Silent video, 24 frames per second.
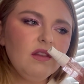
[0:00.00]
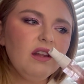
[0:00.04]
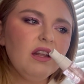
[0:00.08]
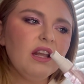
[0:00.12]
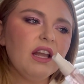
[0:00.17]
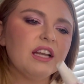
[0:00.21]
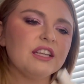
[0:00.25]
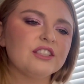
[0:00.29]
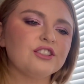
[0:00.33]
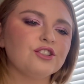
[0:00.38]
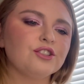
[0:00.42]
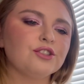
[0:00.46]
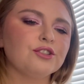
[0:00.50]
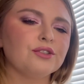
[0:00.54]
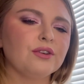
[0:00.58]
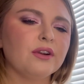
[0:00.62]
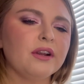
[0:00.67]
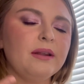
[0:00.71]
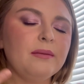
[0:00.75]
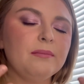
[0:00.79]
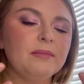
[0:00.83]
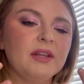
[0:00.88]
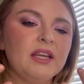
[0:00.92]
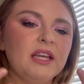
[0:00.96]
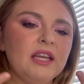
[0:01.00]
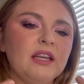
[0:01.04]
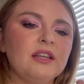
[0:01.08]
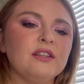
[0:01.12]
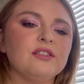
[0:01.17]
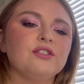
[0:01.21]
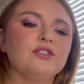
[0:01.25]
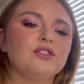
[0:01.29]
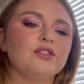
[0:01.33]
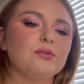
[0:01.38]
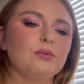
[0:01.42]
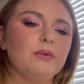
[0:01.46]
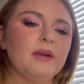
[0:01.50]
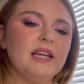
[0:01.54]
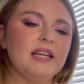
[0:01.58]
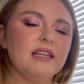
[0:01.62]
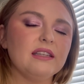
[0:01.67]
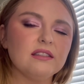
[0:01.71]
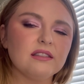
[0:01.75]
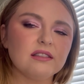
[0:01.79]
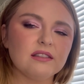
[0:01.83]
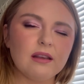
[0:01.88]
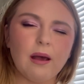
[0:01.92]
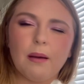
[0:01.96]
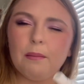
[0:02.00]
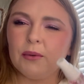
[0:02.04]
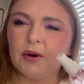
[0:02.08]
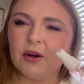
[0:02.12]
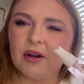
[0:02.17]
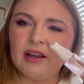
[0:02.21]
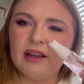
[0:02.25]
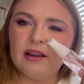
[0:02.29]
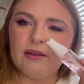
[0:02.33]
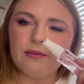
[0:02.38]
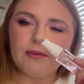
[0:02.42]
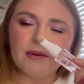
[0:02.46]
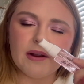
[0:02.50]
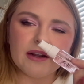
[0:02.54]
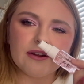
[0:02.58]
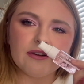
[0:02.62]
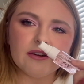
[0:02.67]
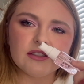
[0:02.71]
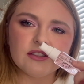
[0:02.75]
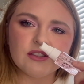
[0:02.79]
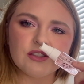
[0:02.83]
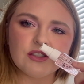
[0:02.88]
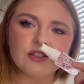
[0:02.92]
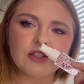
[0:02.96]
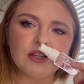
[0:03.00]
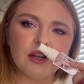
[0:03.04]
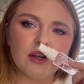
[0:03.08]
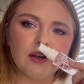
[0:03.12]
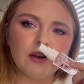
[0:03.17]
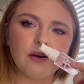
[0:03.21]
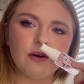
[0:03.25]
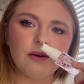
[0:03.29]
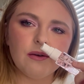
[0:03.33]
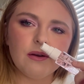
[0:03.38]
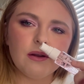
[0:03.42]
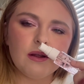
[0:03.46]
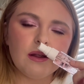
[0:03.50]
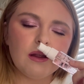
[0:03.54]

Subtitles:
extremely sweet summery fragrance too.